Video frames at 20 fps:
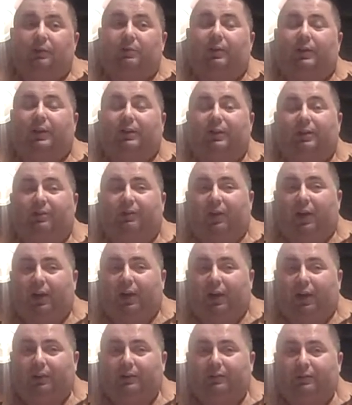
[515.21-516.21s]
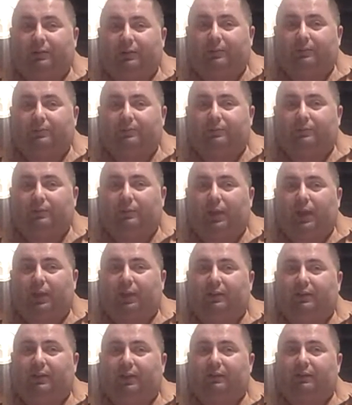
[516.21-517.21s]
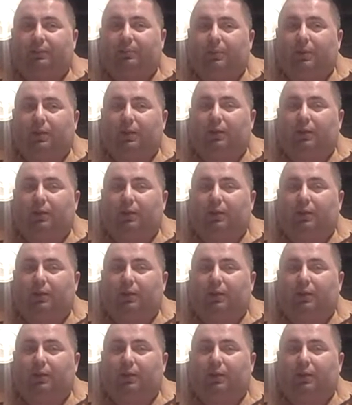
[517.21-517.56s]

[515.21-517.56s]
So I get to the firehouse, and he says to me,